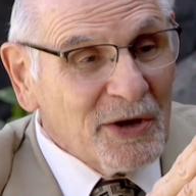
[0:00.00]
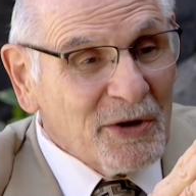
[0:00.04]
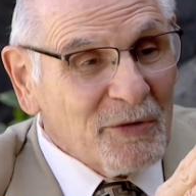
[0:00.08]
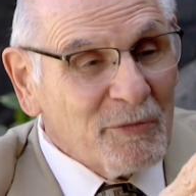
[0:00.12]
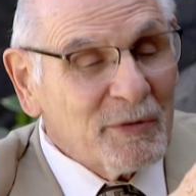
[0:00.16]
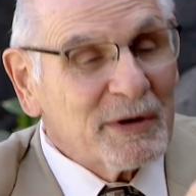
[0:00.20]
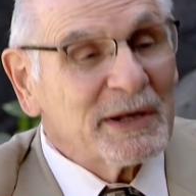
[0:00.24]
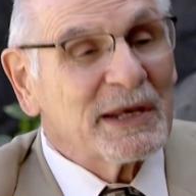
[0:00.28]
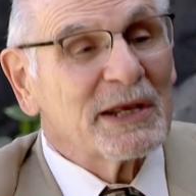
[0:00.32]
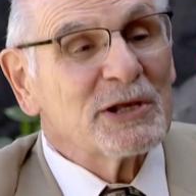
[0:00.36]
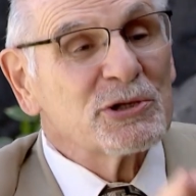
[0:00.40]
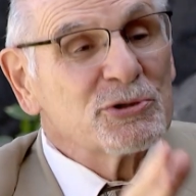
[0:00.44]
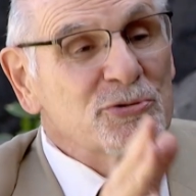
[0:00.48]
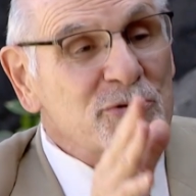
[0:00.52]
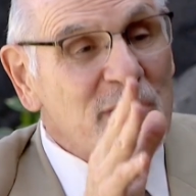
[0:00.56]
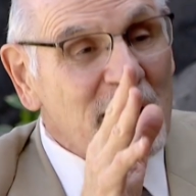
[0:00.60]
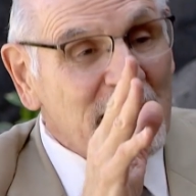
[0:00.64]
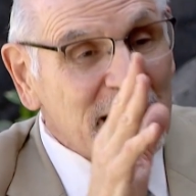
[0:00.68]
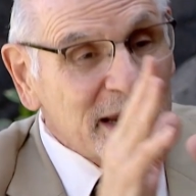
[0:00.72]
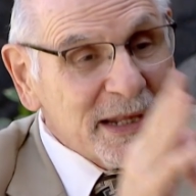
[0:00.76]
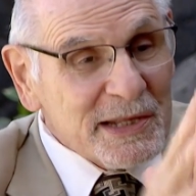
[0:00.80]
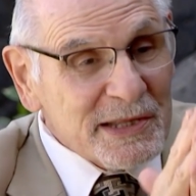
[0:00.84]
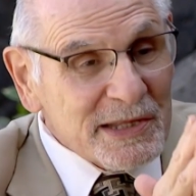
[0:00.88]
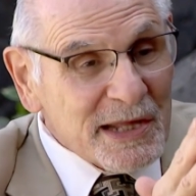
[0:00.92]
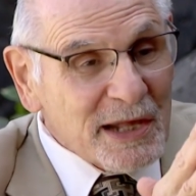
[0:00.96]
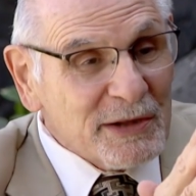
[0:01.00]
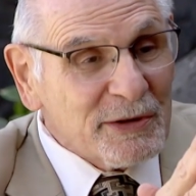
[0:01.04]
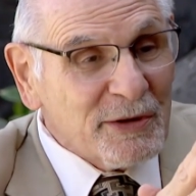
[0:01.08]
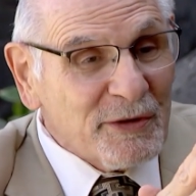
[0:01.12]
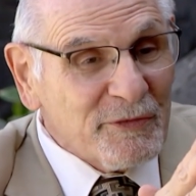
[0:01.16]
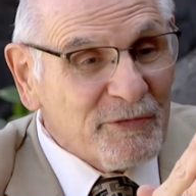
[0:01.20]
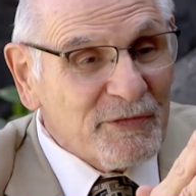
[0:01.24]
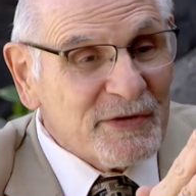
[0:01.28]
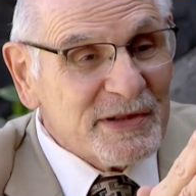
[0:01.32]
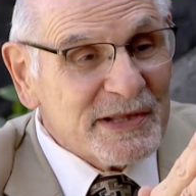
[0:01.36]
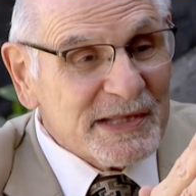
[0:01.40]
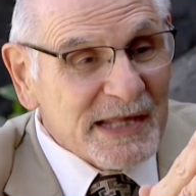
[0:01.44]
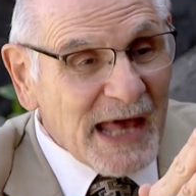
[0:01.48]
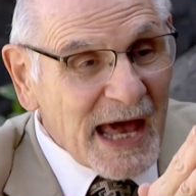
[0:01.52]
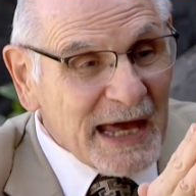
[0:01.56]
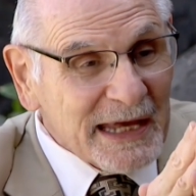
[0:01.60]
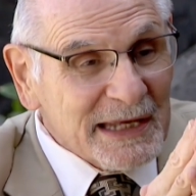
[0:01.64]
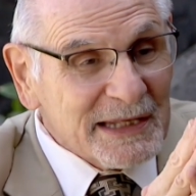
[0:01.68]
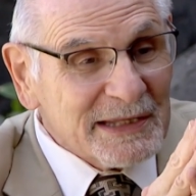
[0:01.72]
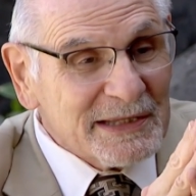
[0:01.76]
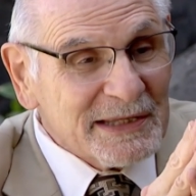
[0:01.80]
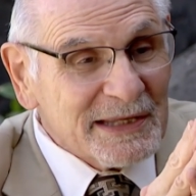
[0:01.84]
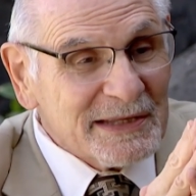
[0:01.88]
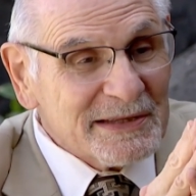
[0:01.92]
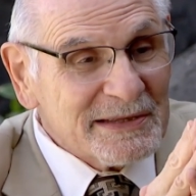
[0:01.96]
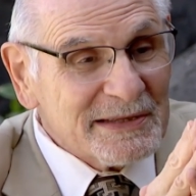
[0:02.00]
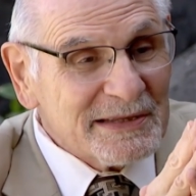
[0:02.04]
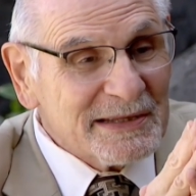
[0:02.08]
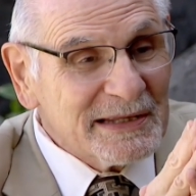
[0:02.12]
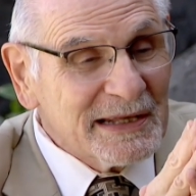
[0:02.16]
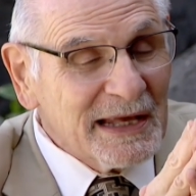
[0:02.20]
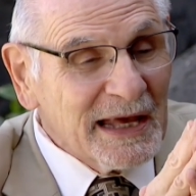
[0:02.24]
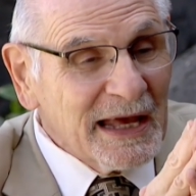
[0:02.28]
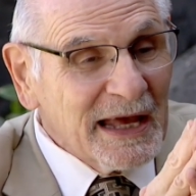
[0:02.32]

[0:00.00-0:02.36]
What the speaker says: We need training centers for scientists.